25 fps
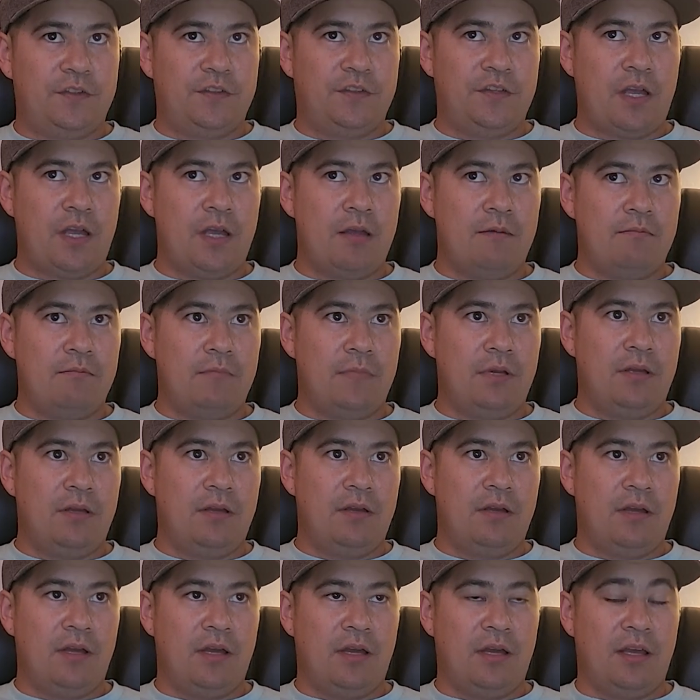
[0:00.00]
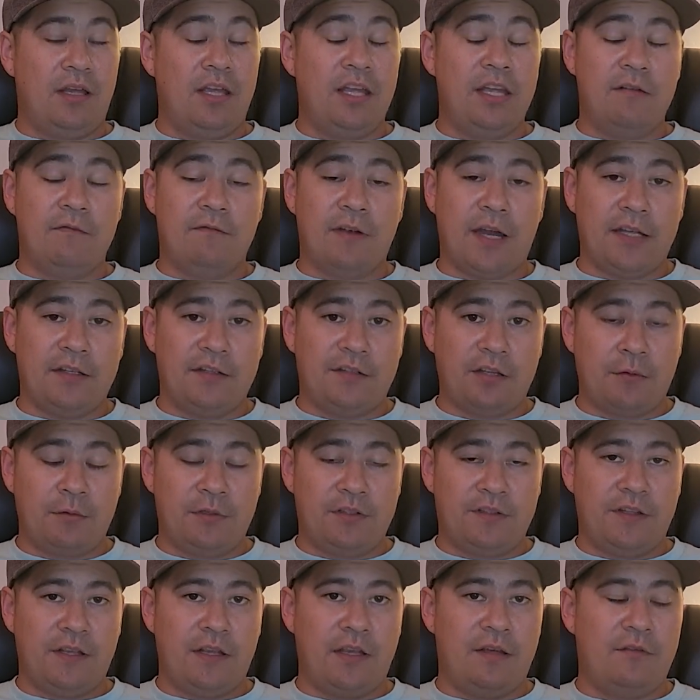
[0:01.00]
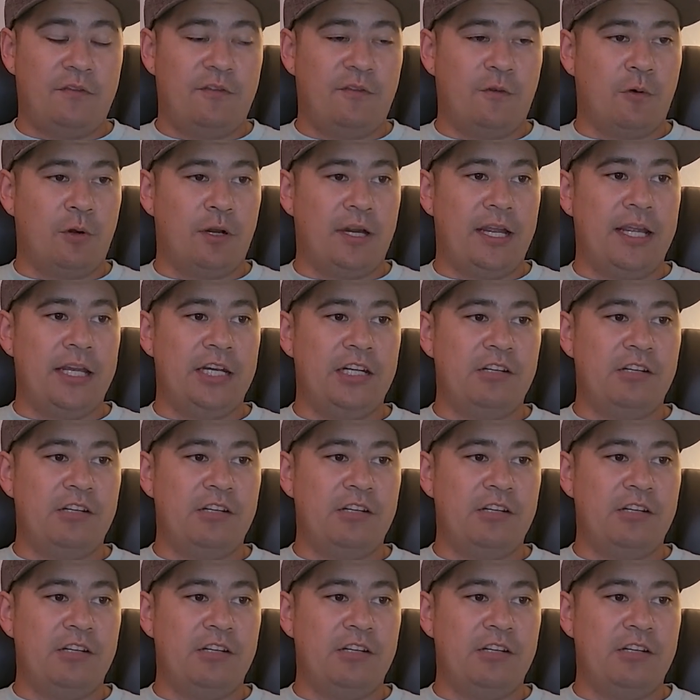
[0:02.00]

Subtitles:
Some advice I would say for